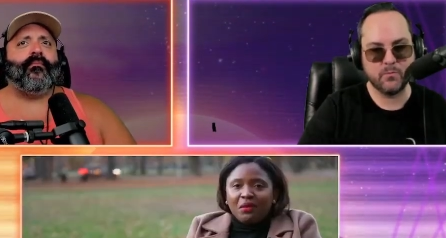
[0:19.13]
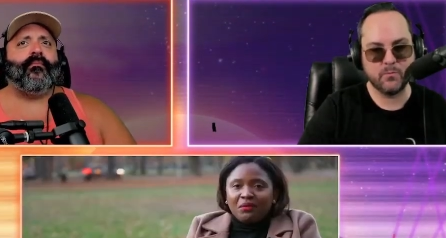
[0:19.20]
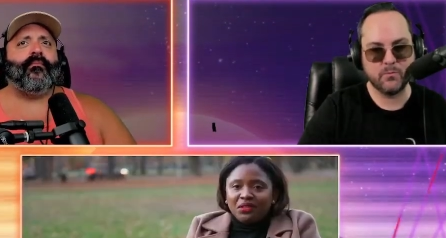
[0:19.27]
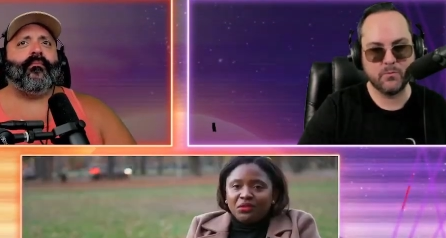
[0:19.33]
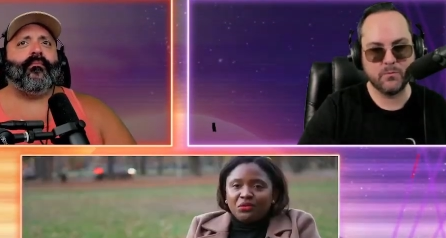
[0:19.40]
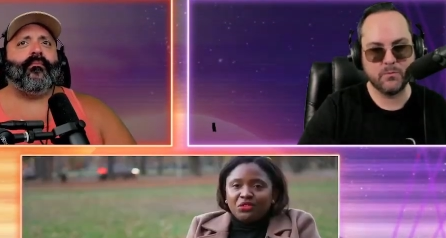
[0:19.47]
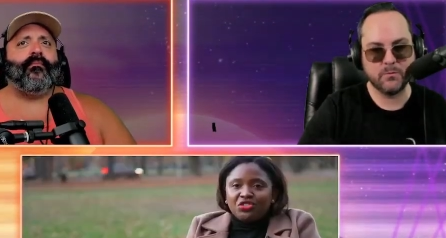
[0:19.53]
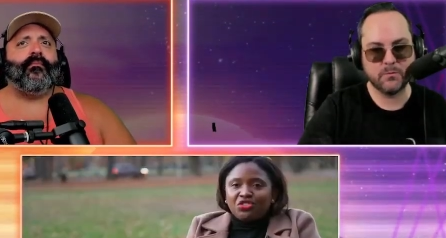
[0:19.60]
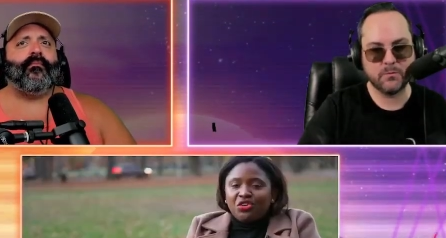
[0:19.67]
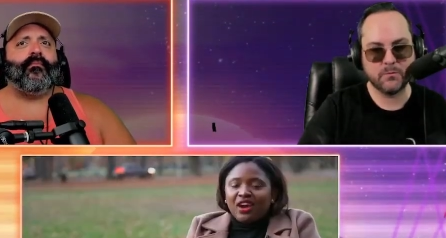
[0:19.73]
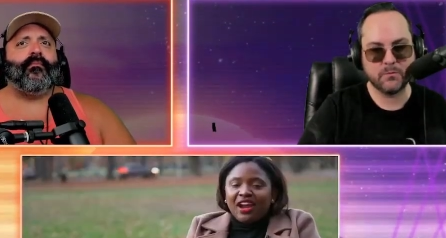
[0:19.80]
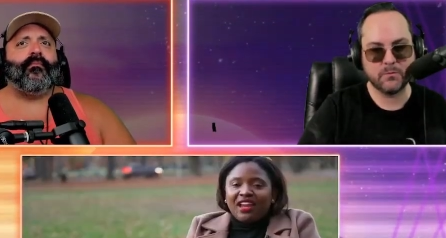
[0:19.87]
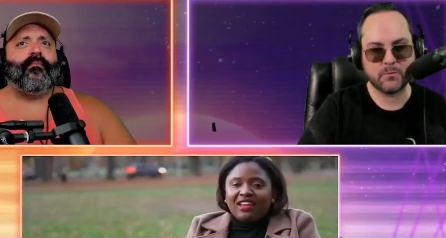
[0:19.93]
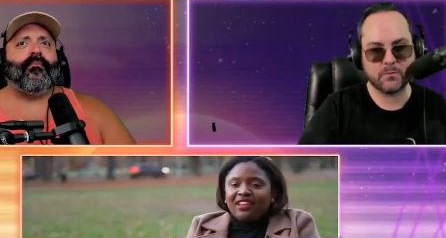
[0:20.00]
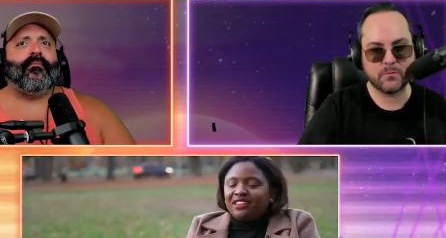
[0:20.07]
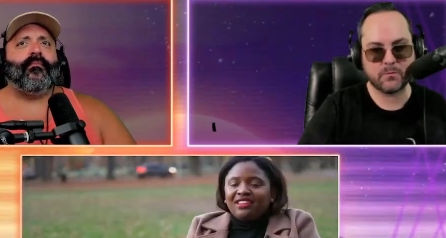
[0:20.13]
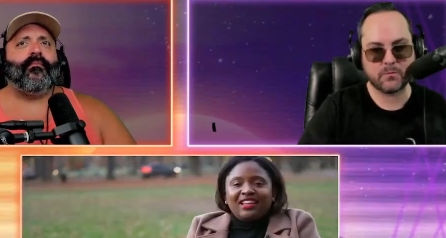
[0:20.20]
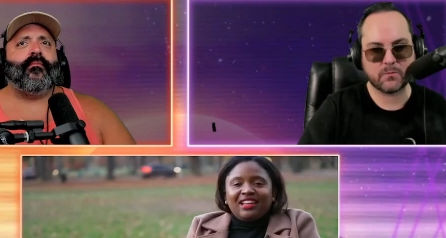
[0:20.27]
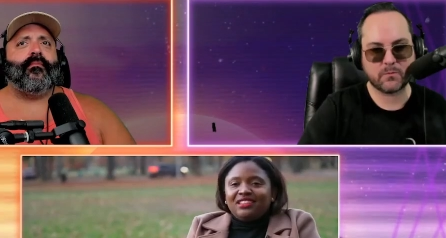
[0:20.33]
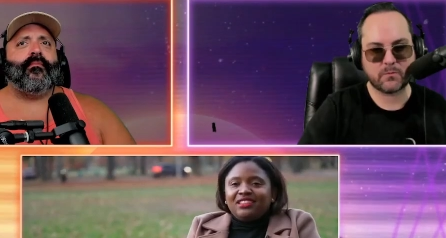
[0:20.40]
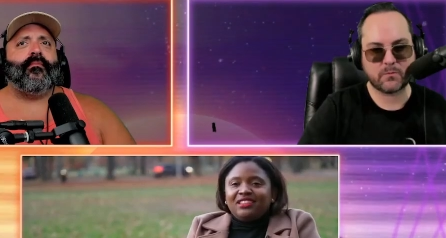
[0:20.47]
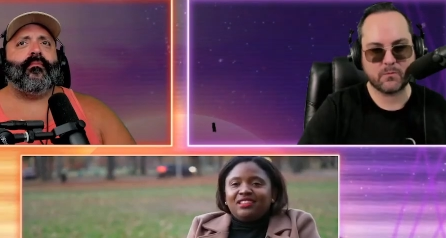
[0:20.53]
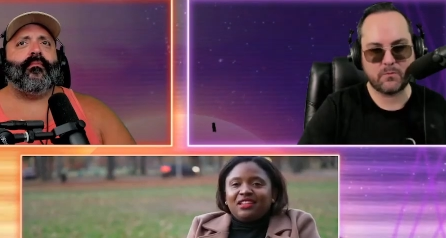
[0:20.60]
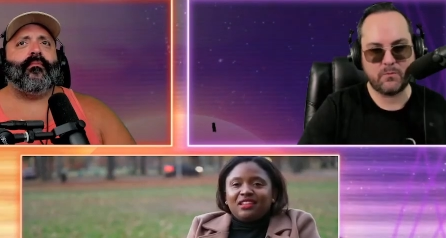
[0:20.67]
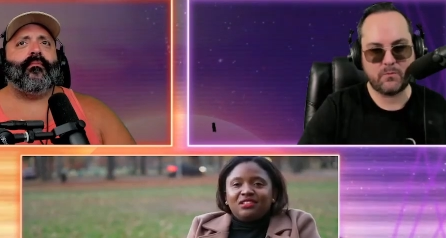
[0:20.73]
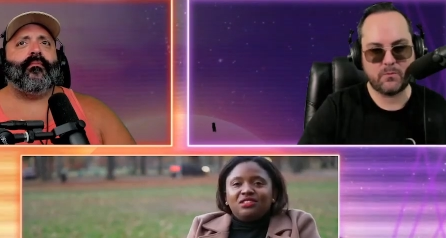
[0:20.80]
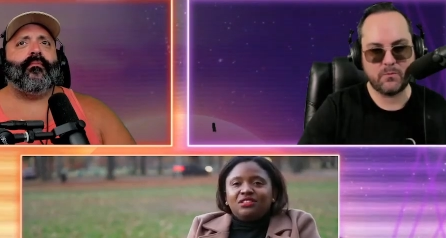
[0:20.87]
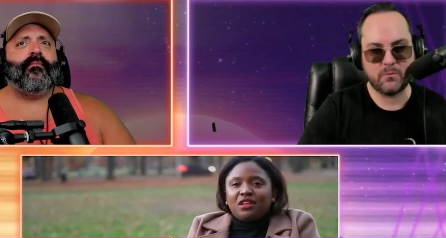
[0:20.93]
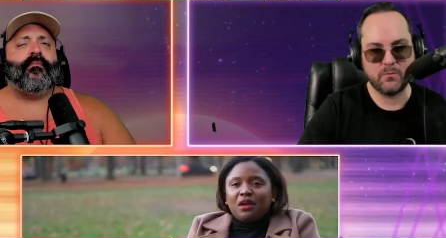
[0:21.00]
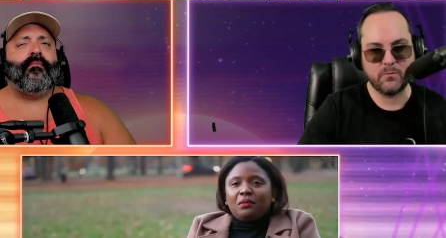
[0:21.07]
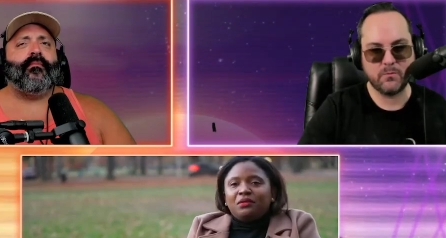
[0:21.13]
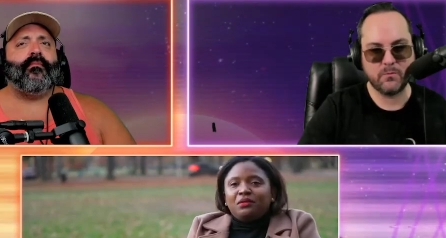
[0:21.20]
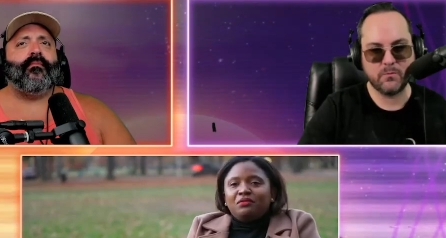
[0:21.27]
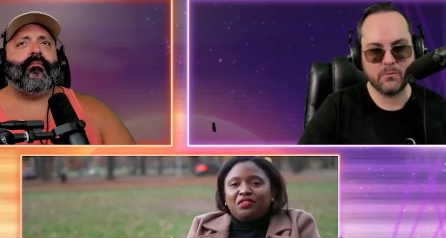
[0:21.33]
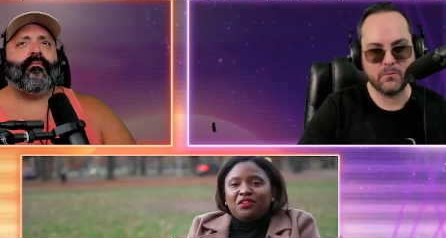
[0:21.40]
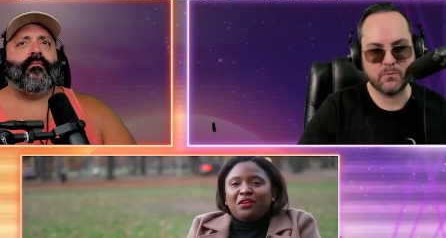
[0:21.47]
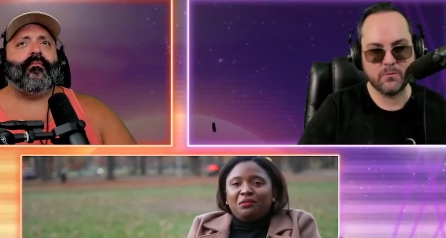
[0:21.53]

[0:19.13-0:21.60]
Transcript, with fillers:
Speaker 1: he was crying and that did not stop him from